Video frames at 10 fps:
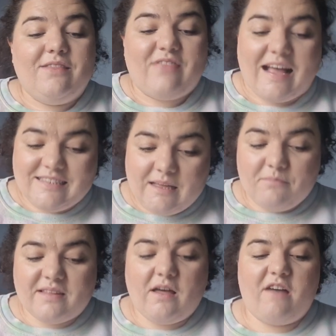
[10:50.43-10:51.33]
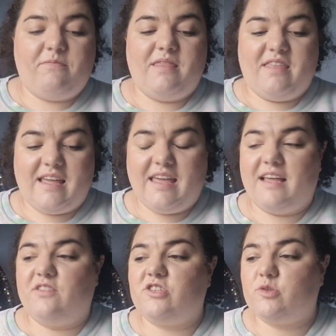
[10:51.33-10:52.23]
that's something that I've been
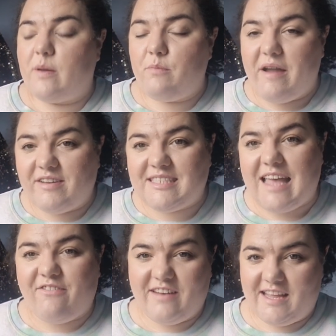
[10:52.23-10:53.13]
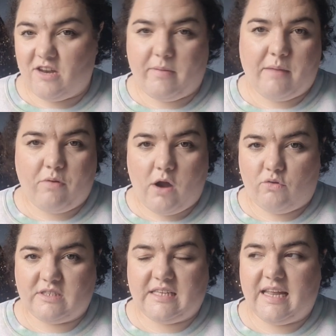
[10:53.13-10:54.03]
thinking. The swimwear is definitely going to be a
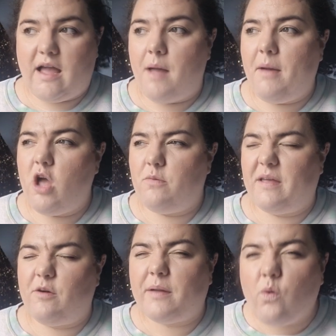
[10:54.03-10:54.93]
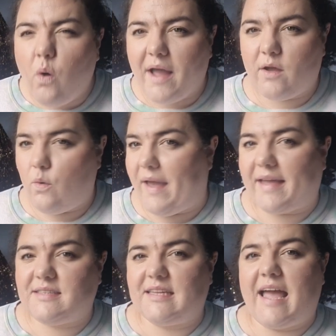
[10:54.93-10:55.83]
priority. I'm hoping it'll be quite
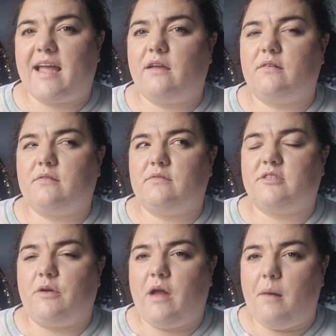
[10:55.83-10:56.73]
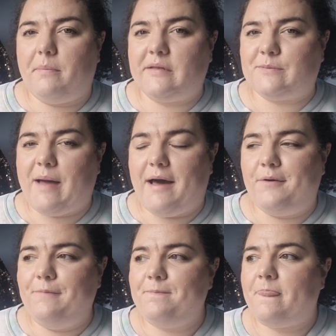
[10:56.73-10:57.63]
quick to get sewn up as
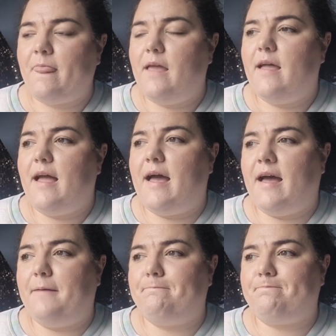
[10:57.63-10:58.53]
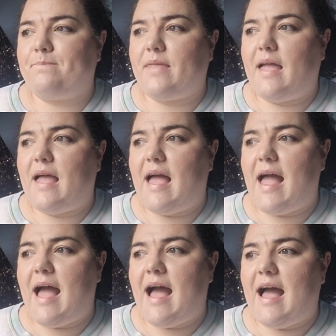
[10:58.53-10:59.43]
well. And
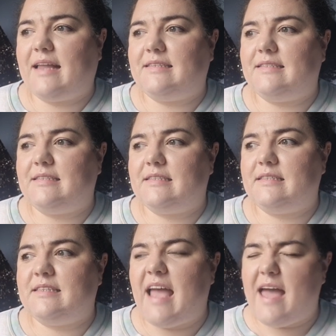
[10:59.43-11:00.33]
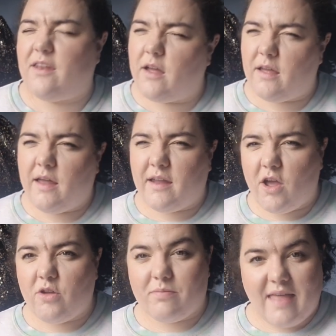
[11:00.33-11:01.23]
yeah, and I
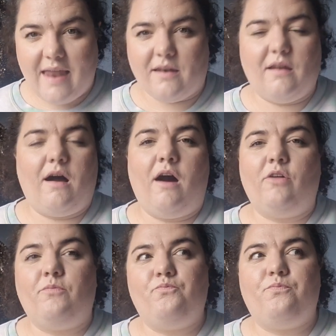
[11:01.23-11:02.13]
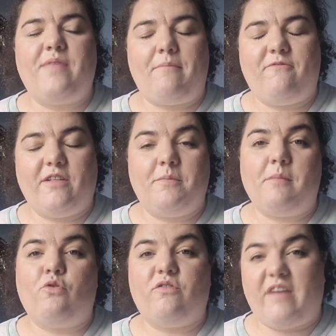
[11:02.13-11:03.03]
hope then I'll then feel a
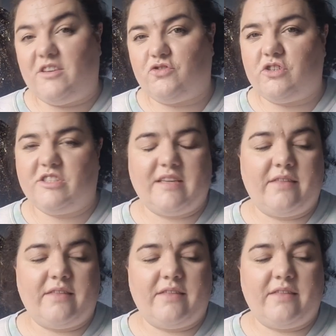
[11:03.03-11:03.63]
bit more adventurous